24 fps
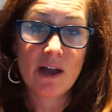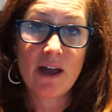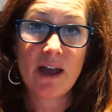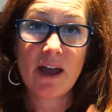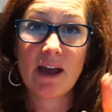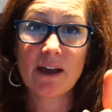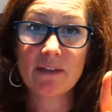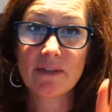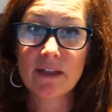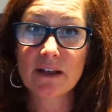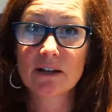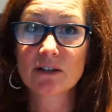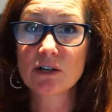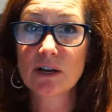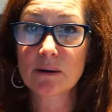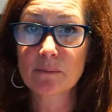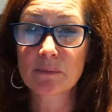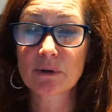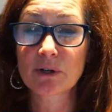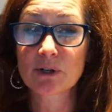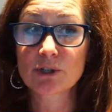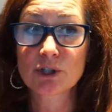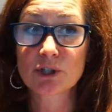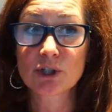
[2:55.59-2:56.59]
And then
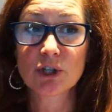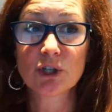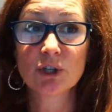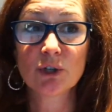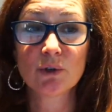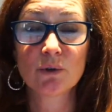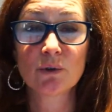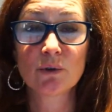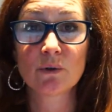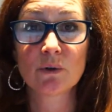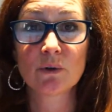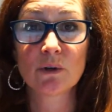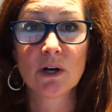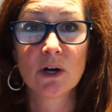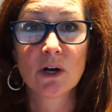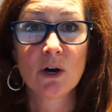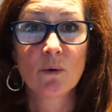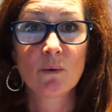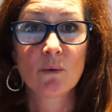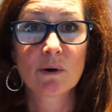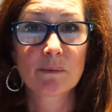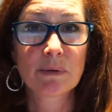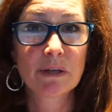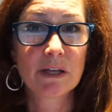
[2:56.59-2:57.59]
number two,
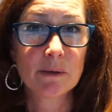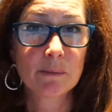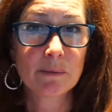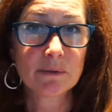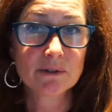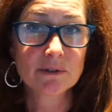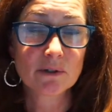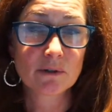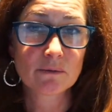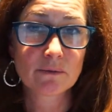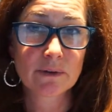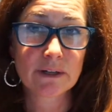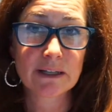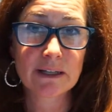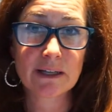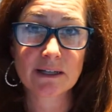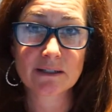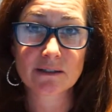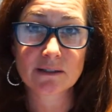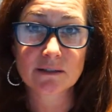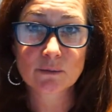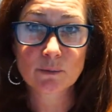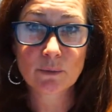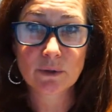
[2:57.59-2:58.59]
what people don't
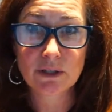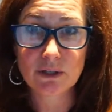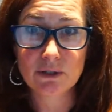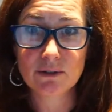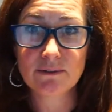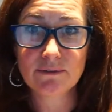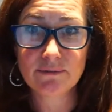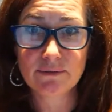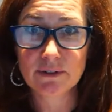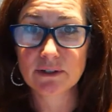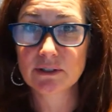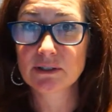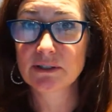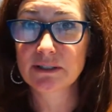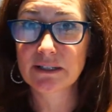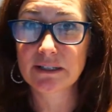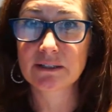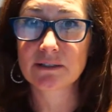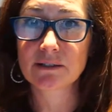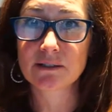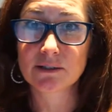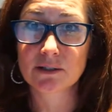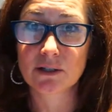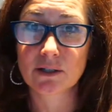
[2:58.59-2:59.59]
realize is when you first
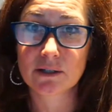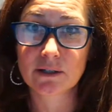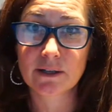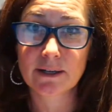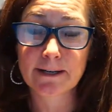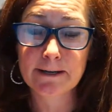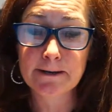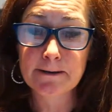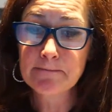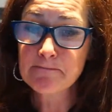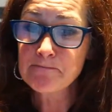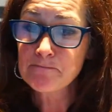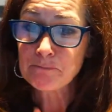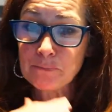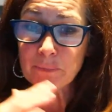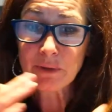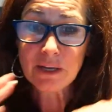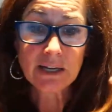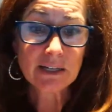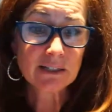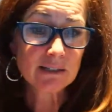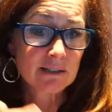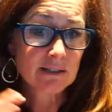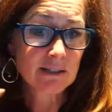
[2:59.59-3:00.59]
get started,
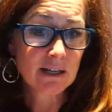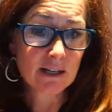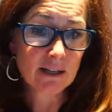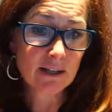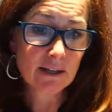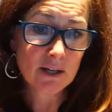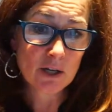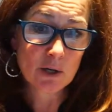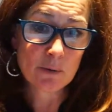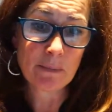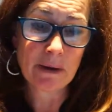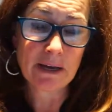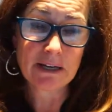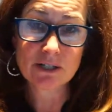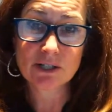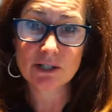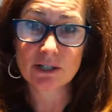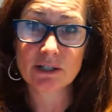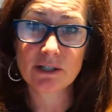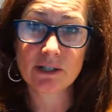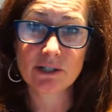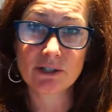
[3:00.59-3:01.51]
it's not like you magically